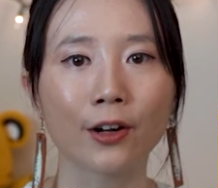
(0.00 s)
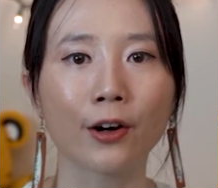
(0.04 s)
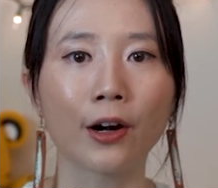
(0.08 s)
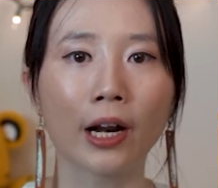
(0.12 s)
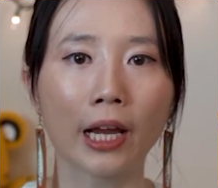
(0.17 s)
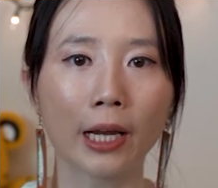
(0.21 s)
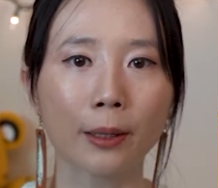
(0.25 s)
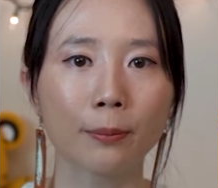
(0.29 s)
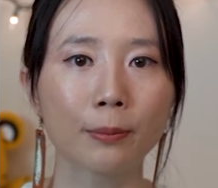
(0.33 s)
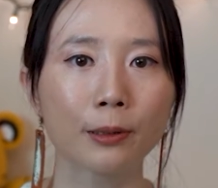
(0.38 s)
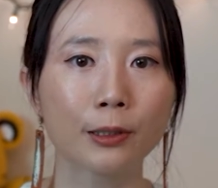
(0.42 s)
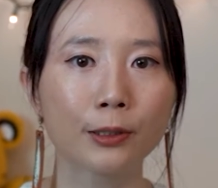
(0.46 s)
are
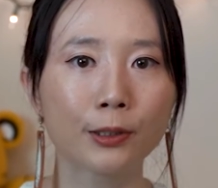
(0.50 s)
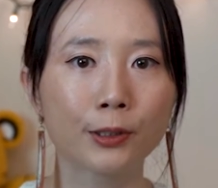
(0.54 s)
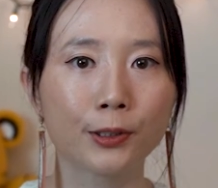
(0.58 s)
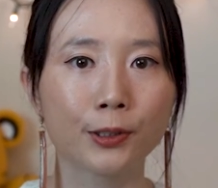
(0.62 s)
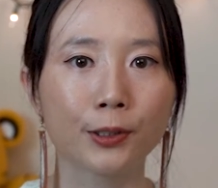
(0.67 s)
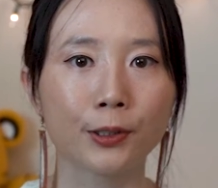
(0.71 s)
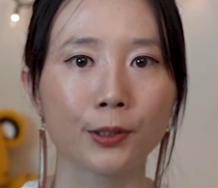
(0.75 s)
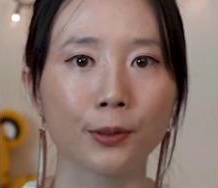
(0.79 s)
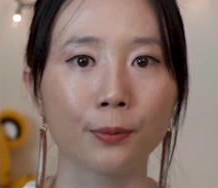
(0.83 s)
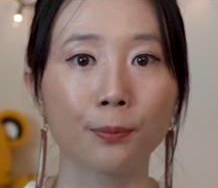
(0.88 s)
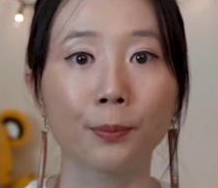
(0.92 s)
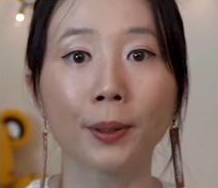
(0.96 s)
able
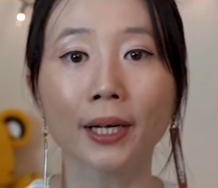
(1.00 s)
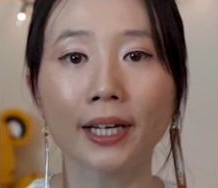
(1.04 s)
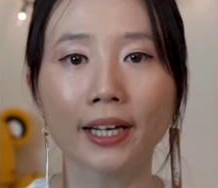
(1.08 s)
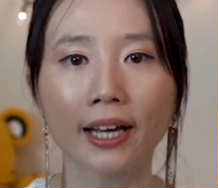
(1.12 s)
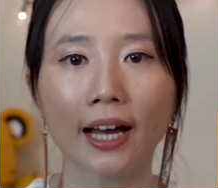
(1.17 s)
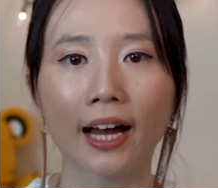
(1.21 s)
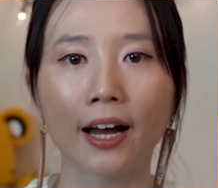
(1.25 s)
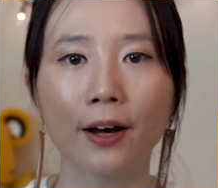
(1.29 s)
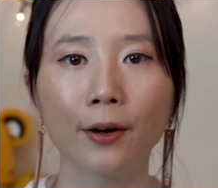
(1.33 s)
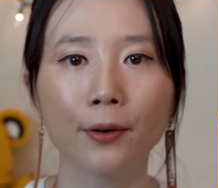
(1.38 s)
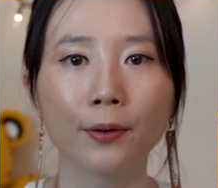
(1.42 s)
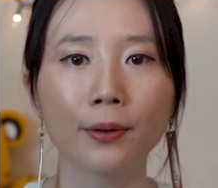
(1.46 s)
to
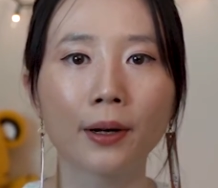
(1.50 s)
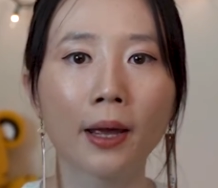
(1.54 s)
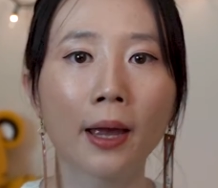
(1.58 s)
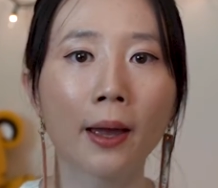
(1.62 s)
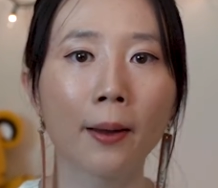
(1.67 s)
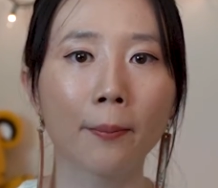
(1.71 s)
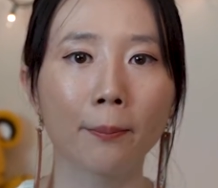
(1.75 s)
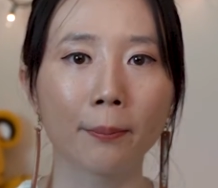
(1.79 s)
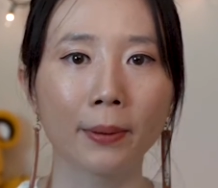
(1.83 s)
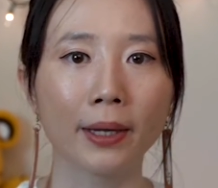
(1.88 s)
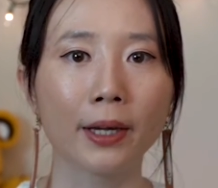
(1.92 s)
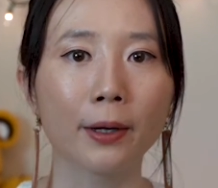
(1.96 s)
pick out
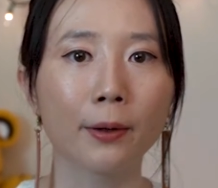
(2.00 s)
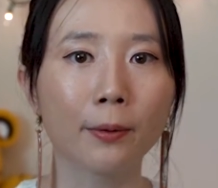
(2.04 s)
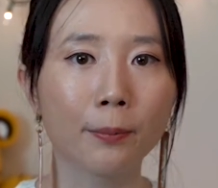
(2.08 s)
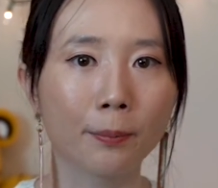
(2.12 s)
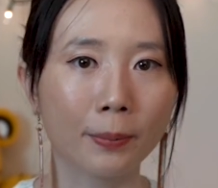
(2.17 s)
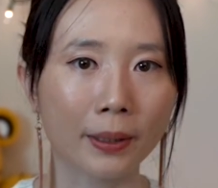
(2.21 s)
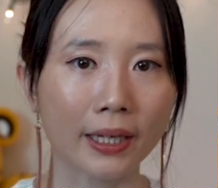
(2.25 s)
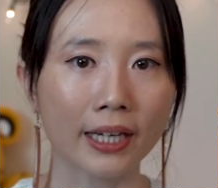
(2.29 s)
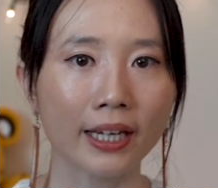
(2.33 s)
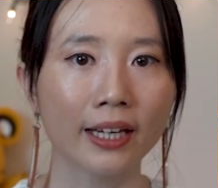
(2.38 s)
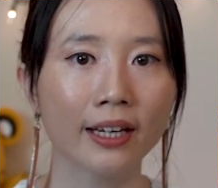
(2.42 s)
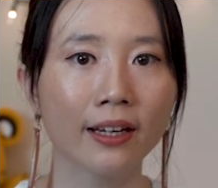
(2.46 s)
beer
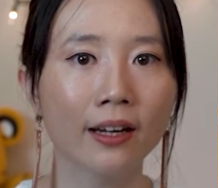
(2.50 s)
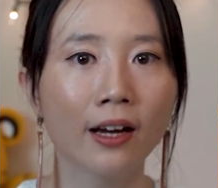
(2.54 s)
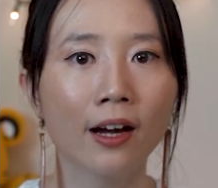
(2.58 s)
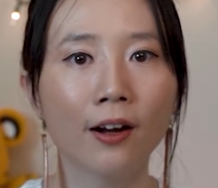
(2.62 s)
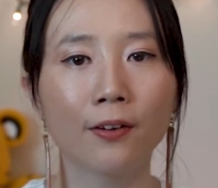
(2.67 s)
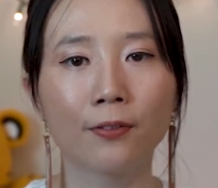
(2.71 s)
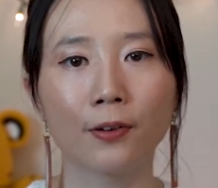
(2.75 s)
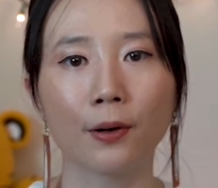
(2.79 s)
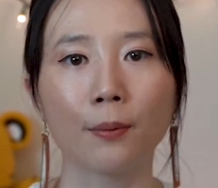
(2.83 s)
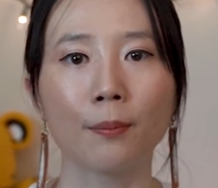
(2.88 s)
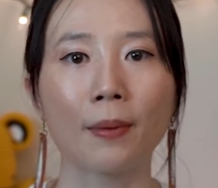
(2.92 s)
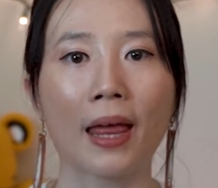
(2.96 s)
B
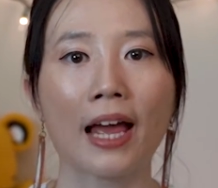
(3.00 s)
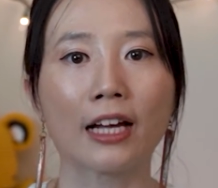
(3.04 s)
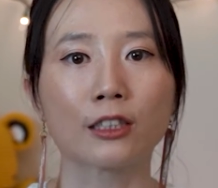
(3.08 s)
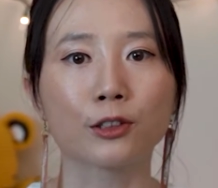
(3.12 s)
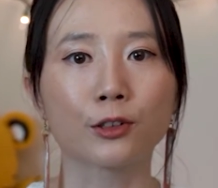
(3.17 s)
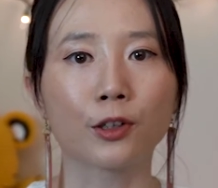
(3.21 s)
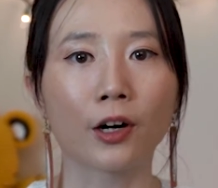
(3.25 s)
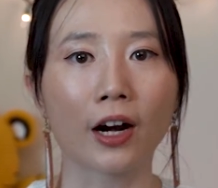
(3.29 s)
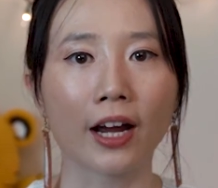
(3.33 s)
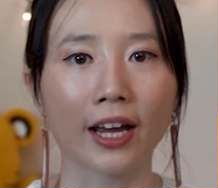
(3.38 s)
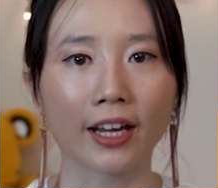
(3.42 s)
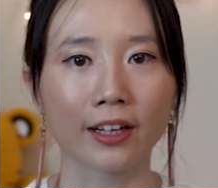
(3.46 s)
from that
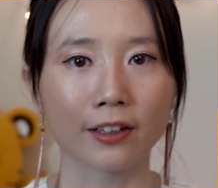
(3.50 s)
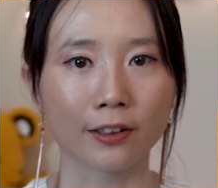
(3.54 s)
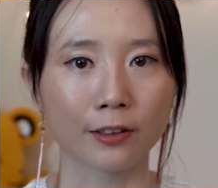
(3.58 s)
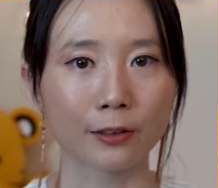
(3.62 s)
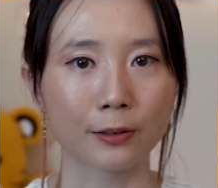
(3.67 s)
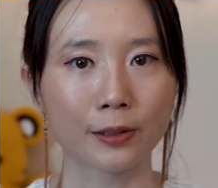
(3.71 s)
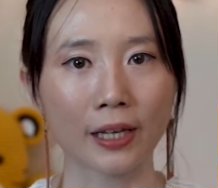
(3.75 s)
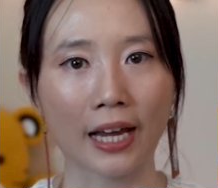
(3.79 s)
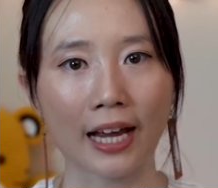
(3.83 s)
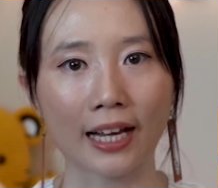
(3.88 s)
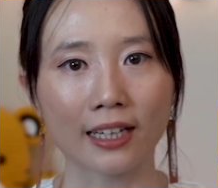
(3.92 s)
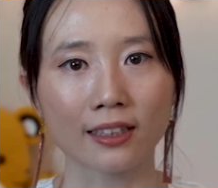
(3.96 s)

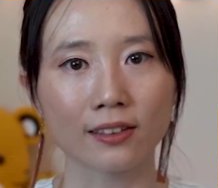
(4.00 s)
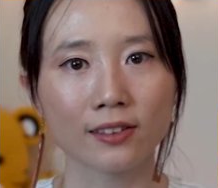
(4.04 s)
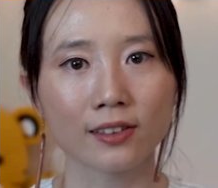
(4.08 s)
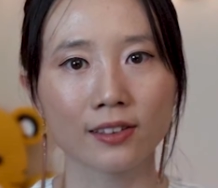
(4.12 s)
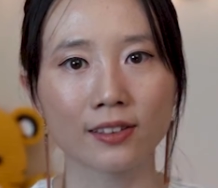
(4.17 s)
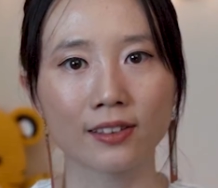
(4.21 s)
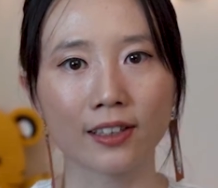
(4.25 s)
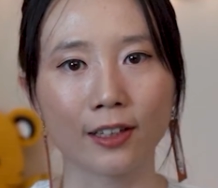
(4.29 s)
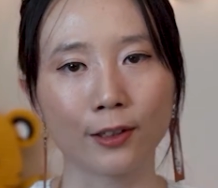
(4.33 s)
triangle test.